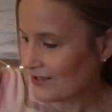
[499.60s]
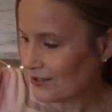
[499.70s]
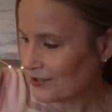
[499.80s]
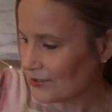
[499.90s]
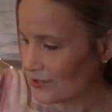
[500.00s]

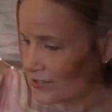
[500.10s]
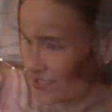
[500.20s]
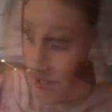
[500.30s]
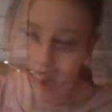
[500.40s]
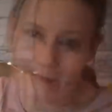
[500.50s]
all the colours,
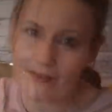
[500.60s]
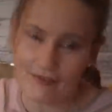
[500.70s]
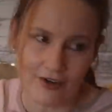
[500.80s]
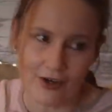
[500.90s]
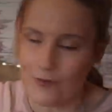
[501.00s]
I've said
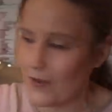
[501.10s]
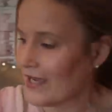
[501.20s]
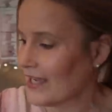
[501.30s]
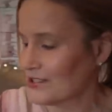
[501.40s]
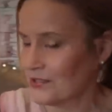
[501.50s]
before
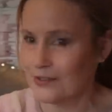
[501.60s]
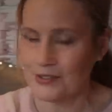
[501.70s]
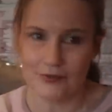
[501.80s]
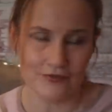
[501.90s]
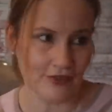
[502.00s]
why I do
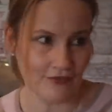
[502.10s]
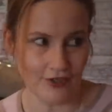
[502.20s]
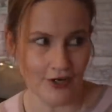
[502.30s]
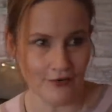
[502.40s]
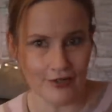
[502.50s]
love a
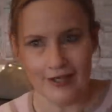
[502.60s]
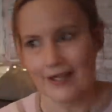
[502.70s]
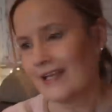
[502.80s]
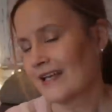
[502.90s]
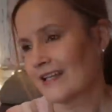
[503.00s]
floral,
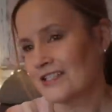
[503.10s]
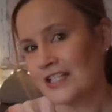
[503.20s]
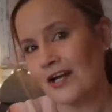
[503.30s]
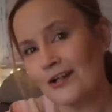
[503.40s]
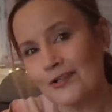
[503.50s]
because you
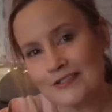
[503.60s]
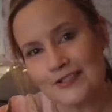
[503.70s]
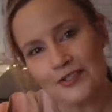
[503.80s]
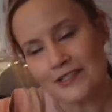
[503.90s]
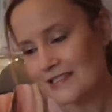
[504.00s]
get all those
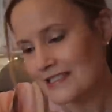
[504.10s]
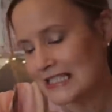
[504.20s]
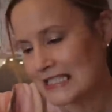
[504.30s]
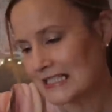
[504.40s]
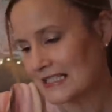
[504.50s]
colours
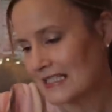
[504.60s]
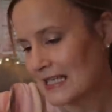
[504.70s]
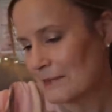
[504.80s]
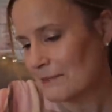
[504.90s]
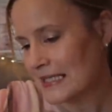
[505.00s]
and you can
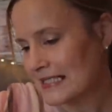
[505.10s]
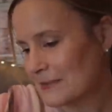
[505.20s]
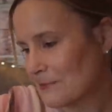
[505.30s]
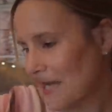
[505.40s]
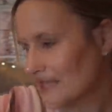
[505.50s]
mix
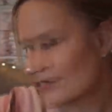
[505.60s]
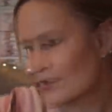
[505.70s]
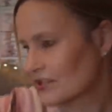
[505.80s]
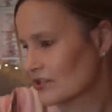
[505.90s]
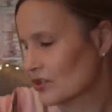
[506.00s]
and match.
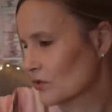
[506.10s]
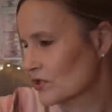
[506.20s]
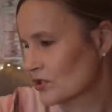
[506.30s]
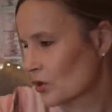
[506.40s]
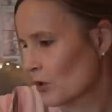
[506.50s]
They just go with
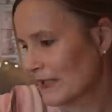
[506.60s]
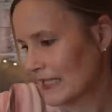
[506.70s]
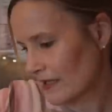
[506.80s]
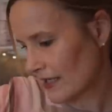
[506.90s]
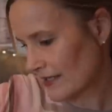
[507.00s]
so many
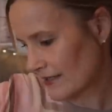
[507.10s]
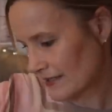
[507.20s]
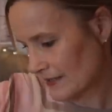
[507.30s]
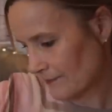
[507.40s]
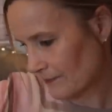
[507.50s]

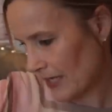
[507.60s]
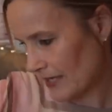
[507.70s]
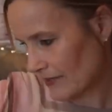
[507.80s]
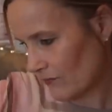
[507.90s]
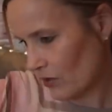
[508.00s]
things.
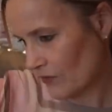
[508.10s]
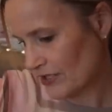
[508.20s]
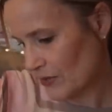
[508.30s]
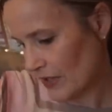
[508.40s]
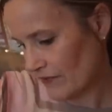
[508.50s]
And I've worn
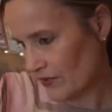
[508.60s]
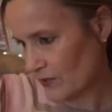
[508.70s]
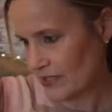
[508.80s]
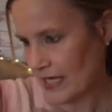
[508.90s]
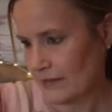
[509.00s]
this quite a few
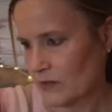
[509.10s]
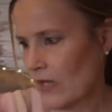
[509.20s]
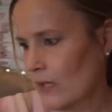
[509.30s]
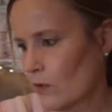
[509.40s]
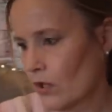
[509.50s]
times,
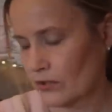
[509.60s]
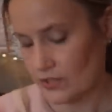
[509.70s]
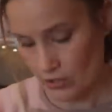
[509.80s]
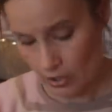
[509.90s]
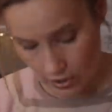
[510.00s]
well worn.
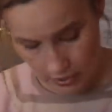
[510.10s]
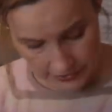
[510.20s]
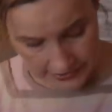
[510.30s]
So all of